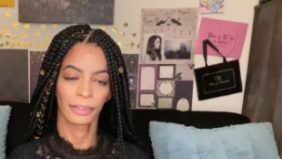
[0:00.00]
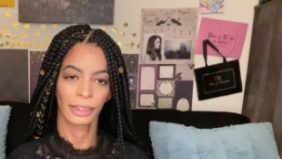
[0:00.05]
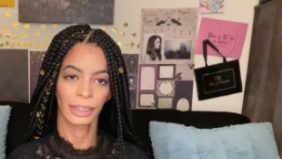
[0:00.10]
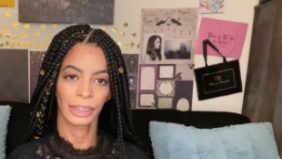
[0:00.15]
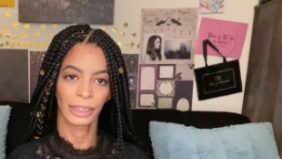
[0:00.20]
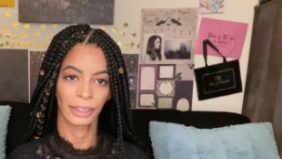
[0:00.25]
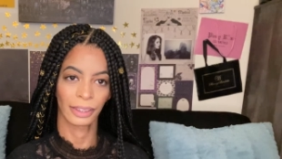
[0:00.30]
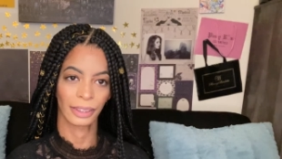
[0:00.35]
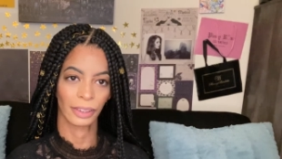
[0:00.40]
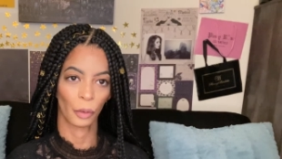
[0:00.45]

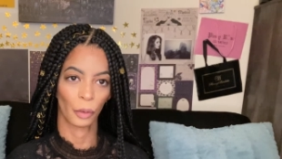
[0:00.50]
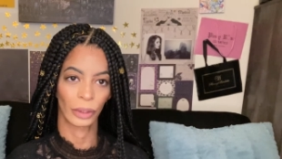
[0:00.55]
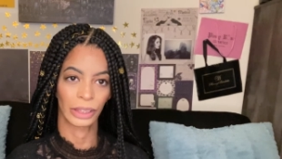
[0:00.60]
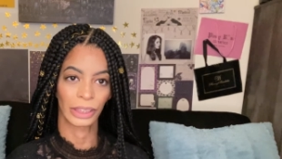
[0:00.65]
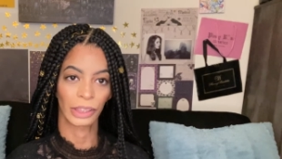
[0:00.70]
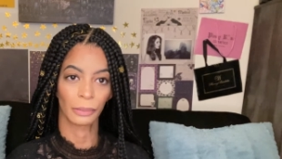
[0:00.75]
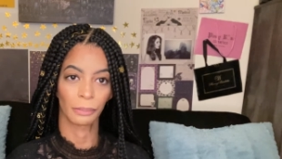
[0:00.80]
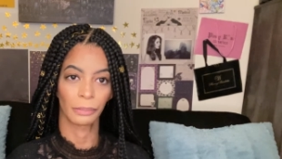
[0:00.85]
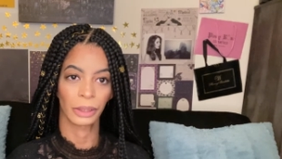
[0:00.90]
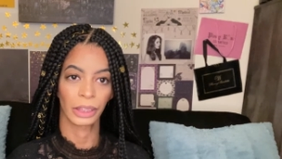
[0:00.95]
is going
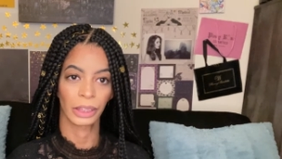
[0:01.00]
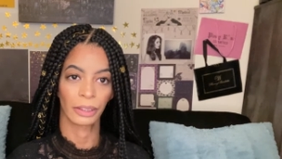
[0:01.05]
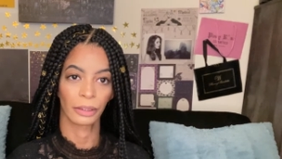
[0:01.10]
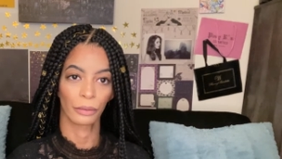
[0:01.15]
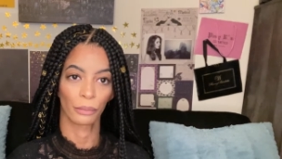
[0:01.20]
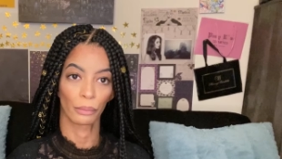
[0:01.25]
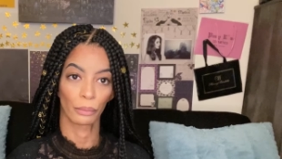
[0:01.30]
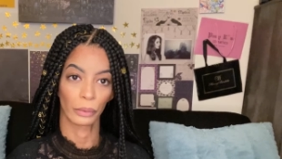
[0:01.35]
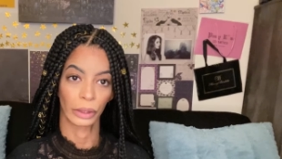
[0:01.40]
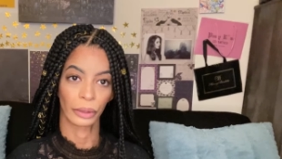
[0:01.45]
to be
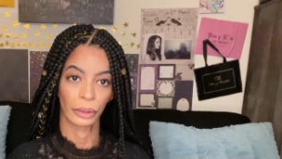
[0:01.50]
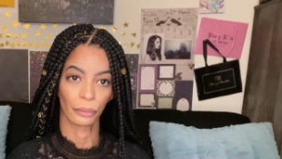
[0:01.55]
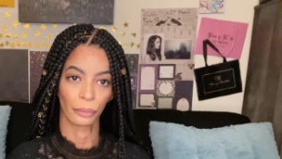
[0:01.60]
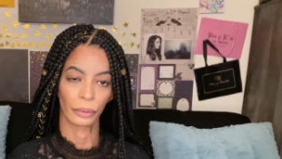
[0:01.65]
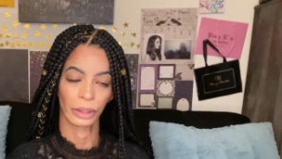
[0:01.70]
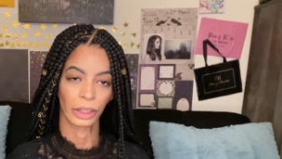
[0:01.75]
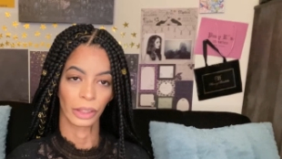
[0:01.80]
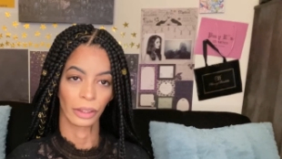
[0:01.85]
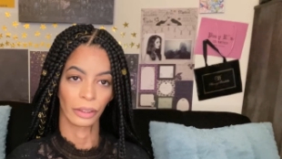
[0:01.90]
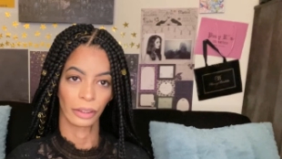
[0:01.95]
really,
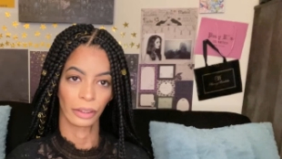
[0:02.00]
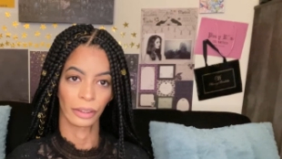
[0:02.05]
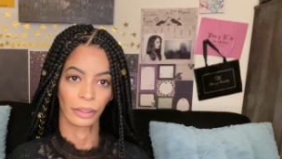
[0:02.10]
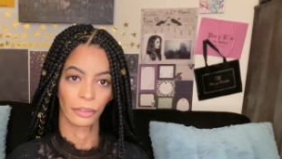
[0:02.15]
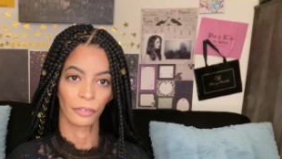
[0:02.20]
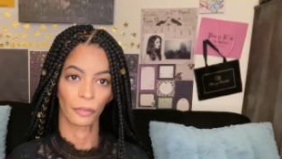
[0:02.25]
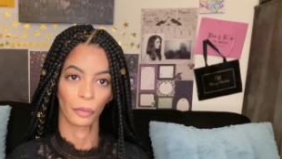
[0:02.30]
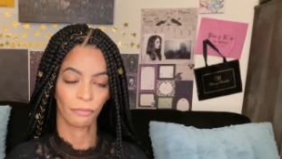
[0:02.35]
really good